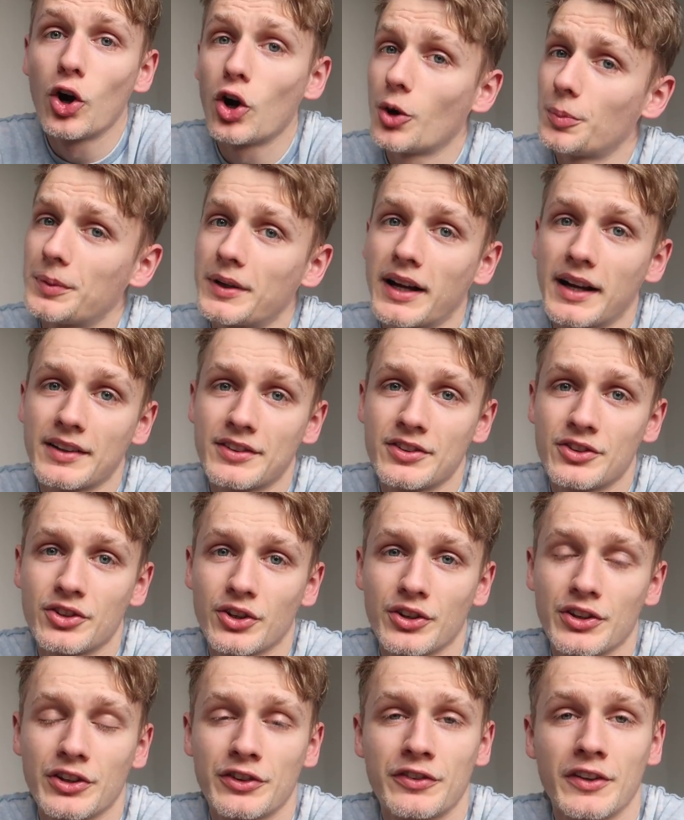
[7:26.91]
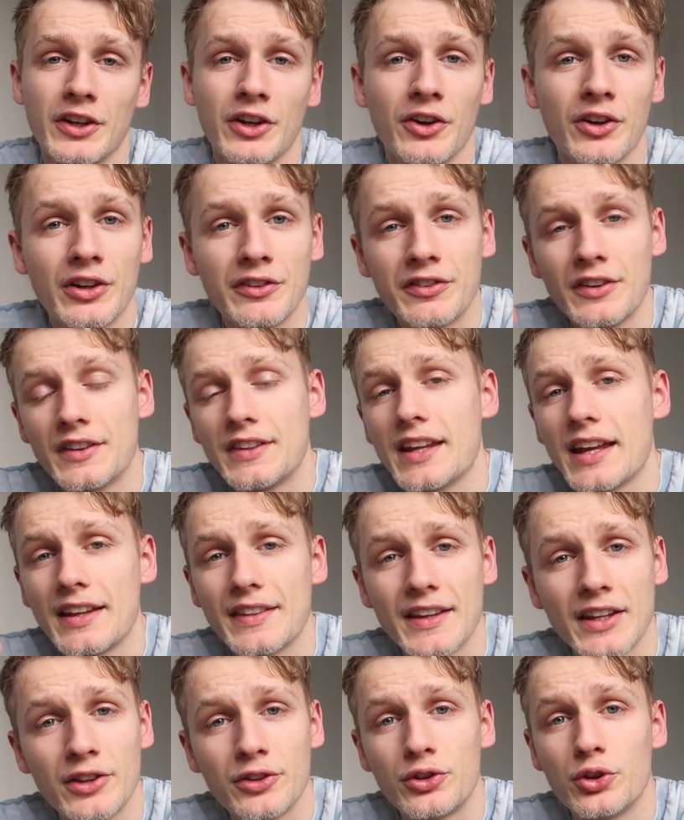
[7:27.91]
Hope you guys enjoyed this video, and if you
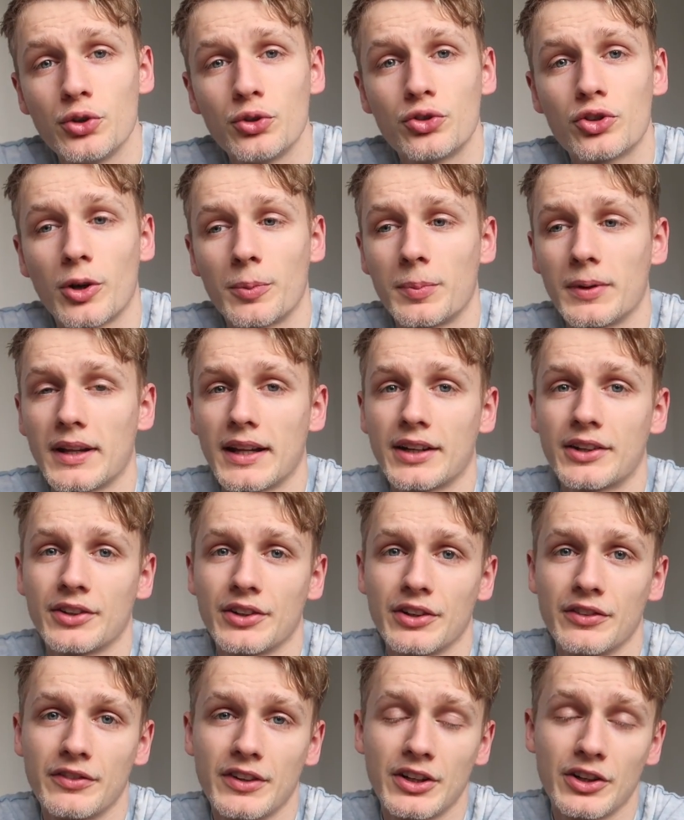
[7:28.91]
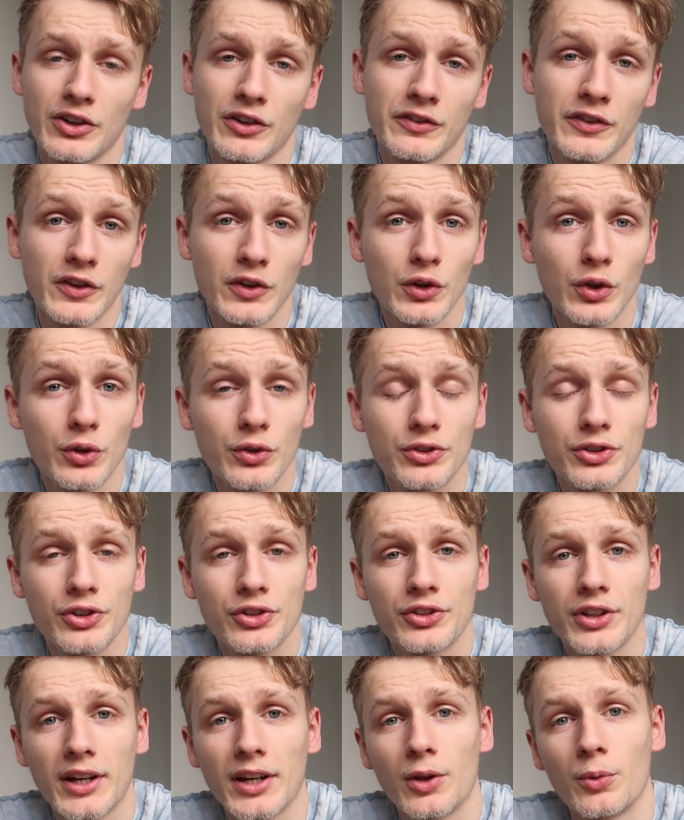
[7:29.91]
did, then do drop a like on the video. If you're new to
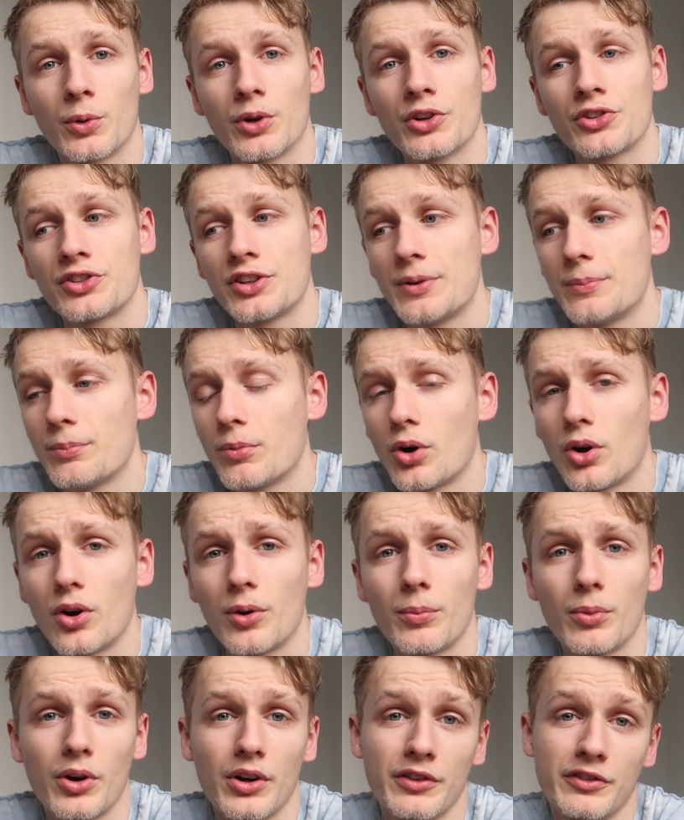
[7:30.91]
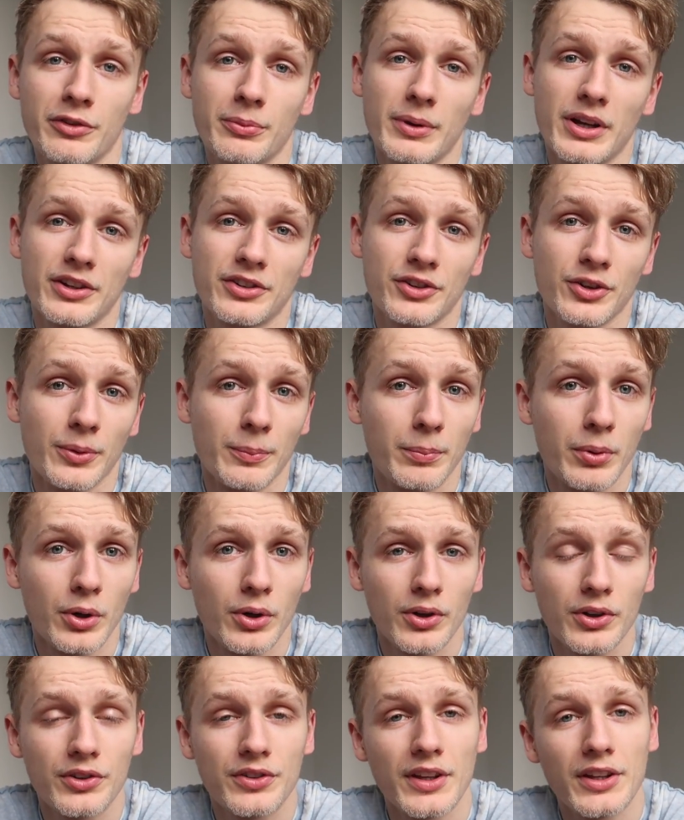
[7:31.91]
the channel and want to see more information on
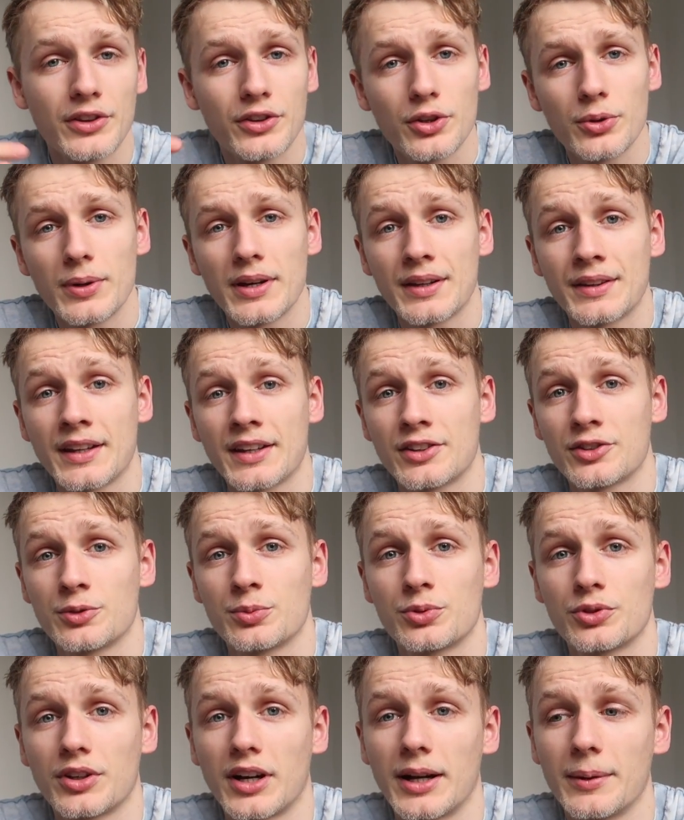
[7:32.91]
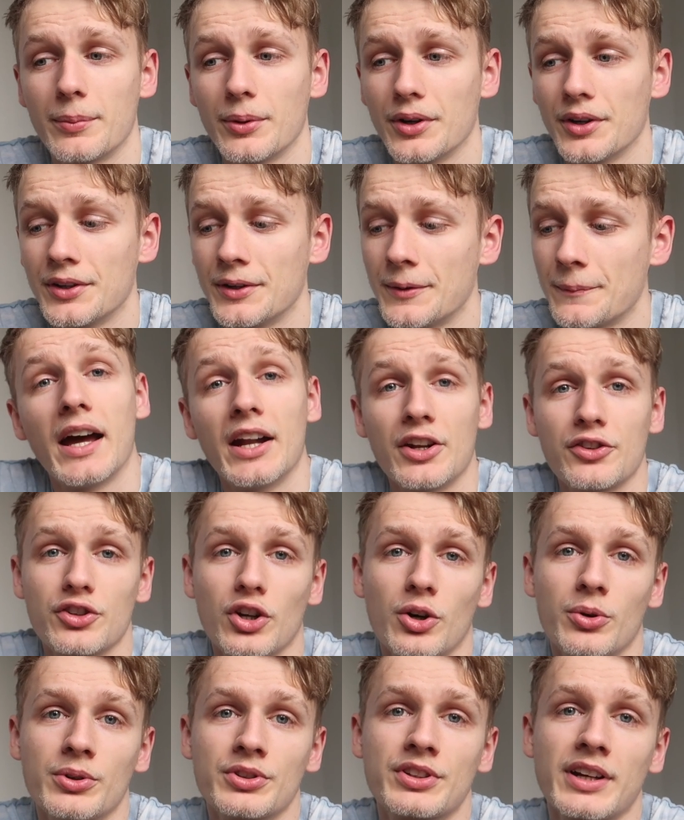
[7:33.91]
pugs, then do hit that subscribe button. And as
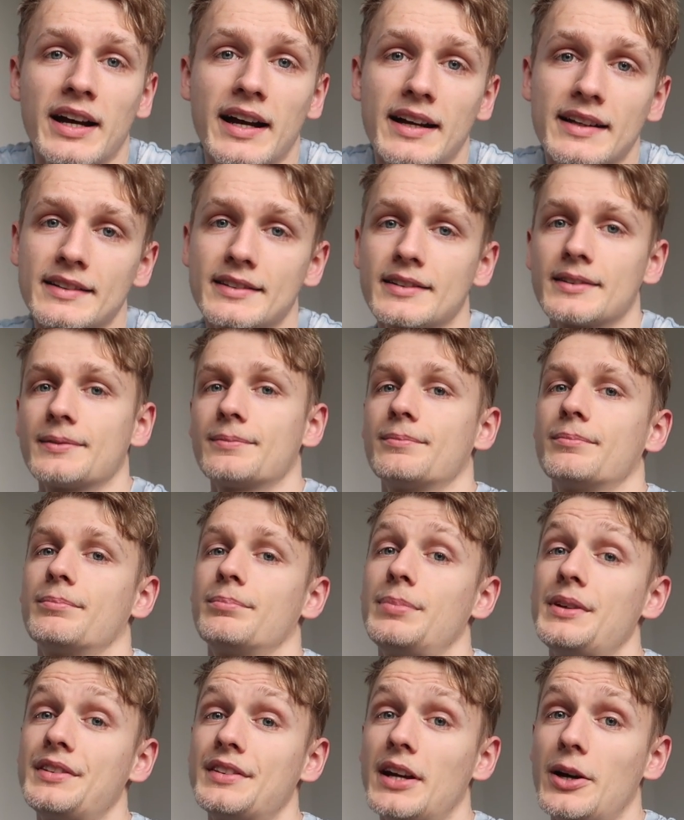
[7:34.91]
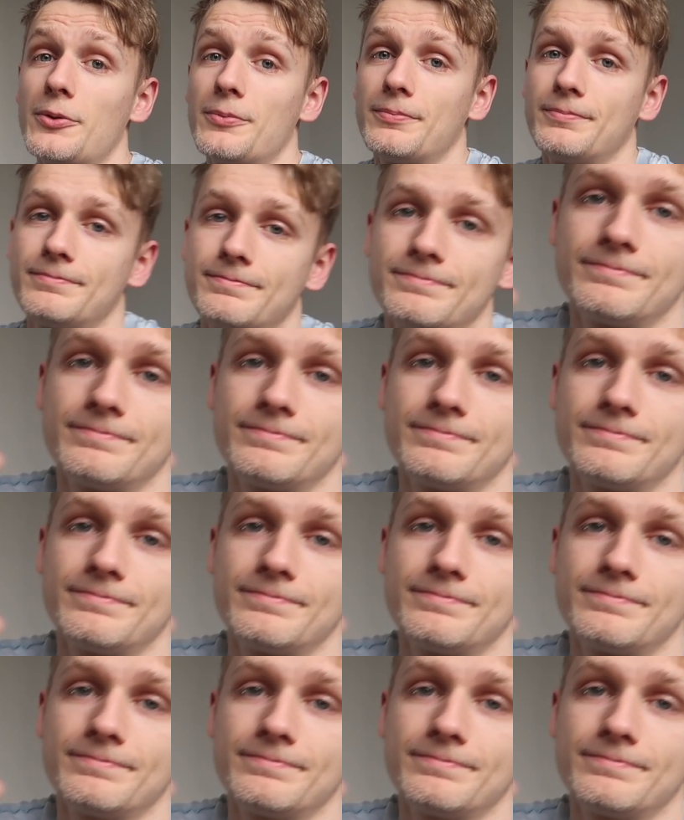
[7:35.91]
always guys, peace out.